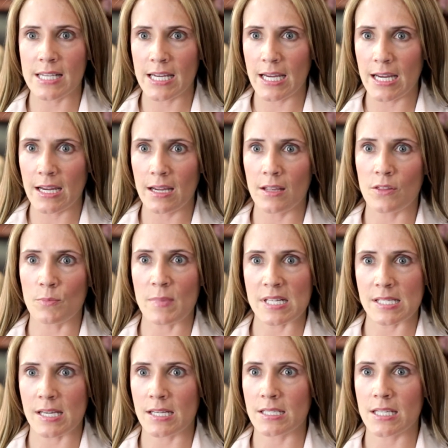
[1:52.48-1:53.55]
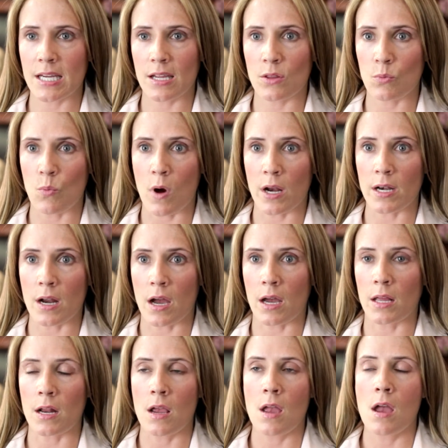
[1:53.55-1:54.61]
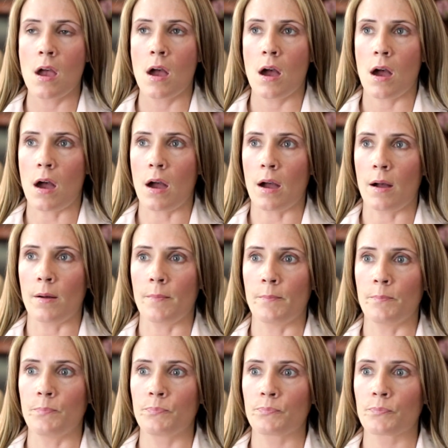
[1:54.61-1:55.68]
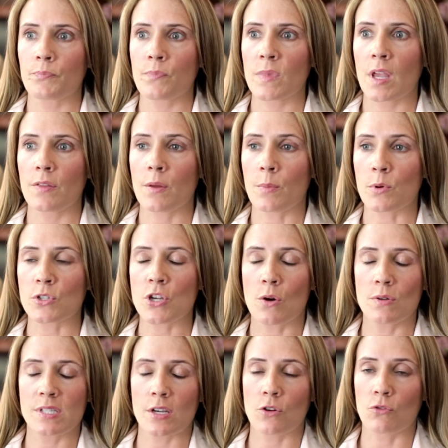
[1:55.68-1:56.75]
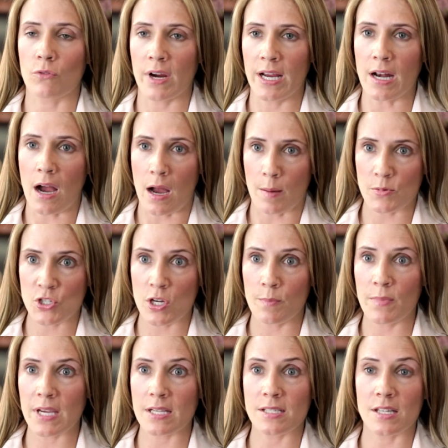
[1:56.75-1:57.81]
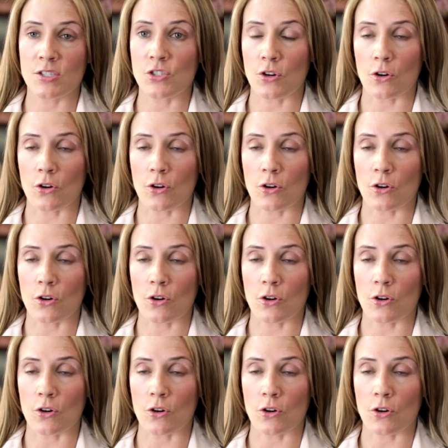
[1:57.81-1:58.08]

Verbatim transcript: teeth, missing teeth, whatnot, um, the Prettau is a great option because it's